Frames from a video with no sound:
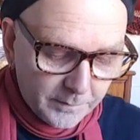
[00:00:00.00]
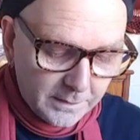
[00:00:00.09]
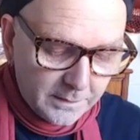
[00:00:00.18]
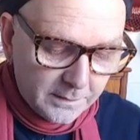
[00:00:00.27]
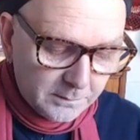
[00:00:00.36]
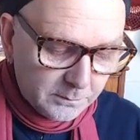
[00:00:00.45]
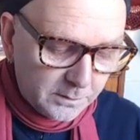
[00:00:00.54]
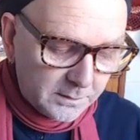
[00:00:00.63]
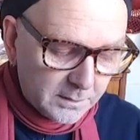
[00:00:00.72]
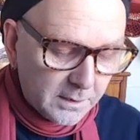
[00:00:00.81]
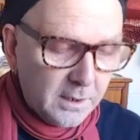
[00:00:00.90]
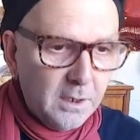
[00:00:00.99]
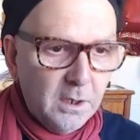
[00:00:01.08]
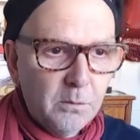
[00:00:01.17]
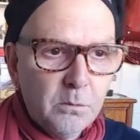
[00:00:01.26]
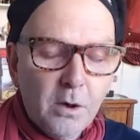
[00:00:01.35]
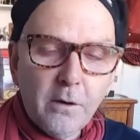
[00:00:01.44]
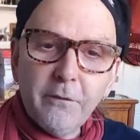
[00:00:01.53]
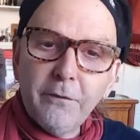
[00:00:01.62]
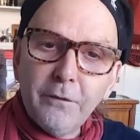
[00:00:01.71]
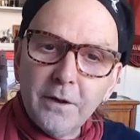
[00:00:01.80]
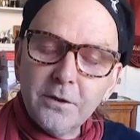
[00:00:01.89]
In other words, what
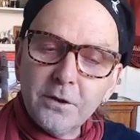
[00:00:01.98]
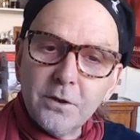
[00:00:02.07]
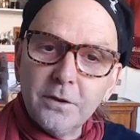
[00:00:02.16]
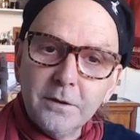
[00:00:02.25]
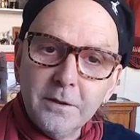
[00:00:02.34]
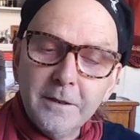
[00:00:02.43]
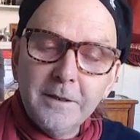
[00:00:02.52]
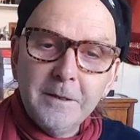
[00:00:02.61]
function